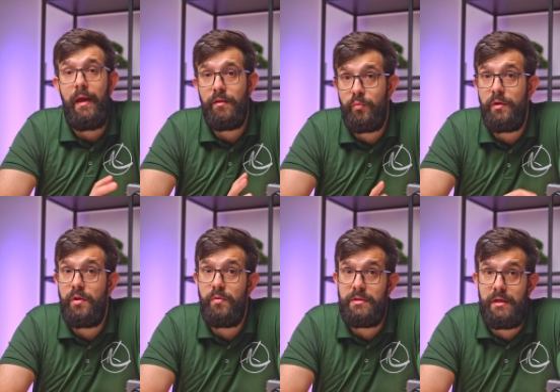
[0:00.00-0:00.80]
and quick
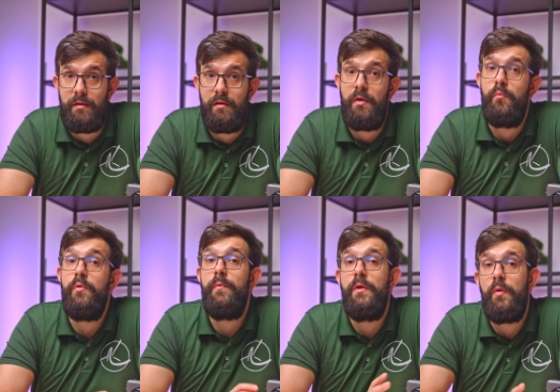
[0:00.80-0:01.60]
note here,
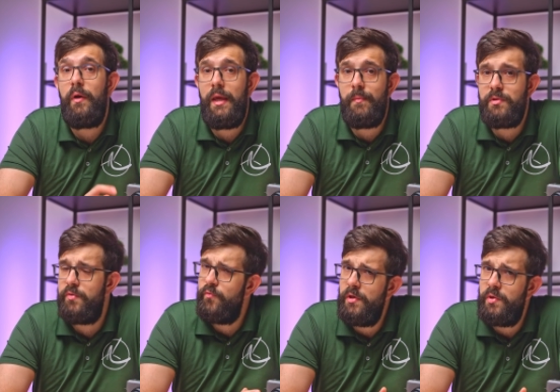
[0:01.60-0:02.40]
we were not able
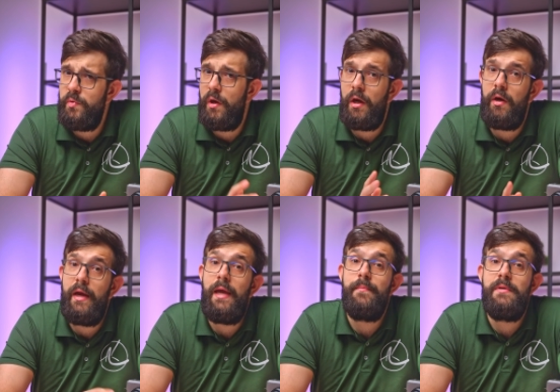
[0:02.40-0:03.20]
to redo our
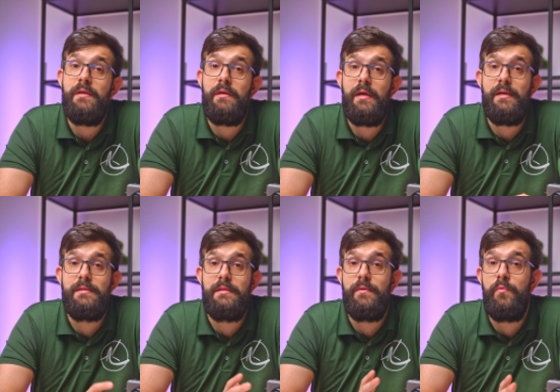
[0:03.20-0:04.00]
AMD
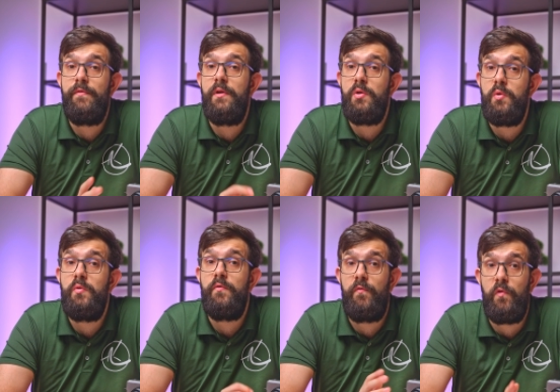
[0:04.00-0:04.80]
tests with the
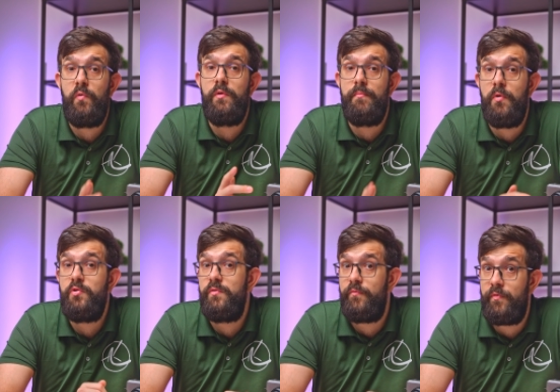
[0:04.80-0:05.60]
new fluid
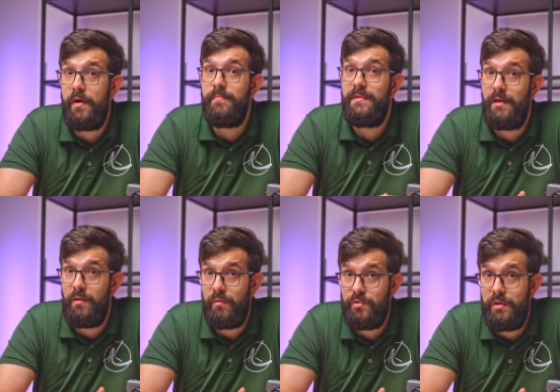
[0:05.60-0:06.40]
motion frame
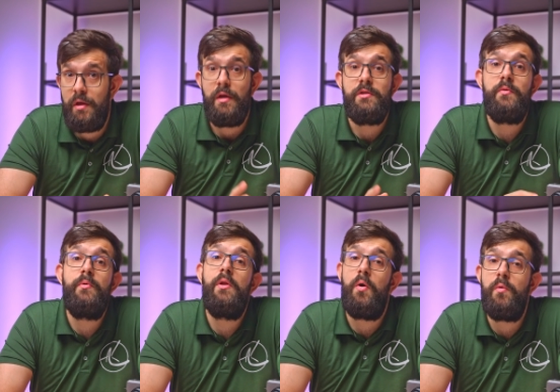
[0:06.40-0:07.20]
technology, so
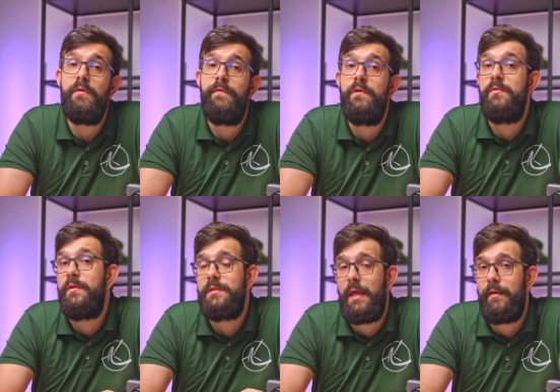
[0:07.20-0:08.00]
we'll only feature
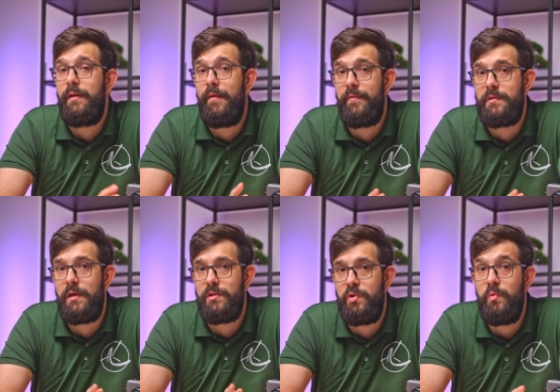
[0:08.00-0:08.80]
the standard
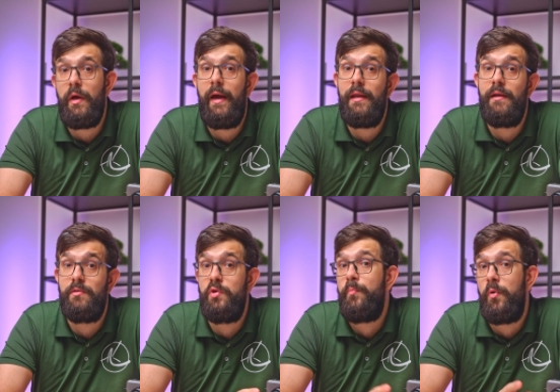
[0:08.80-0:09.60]
FSR 2 and
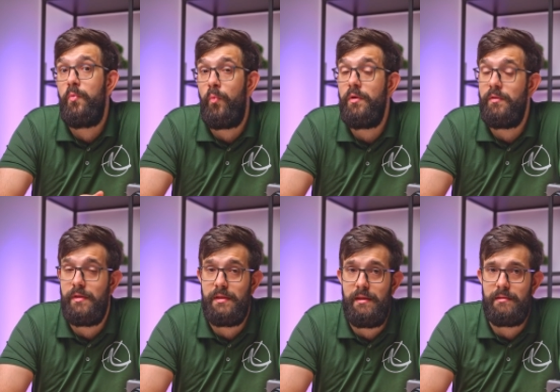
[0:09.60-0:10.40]
2.1 in
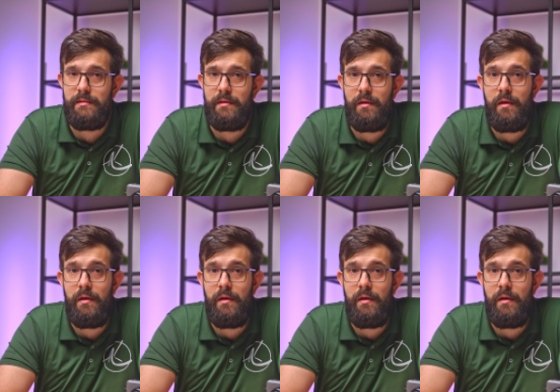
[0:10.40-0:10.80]
the tests.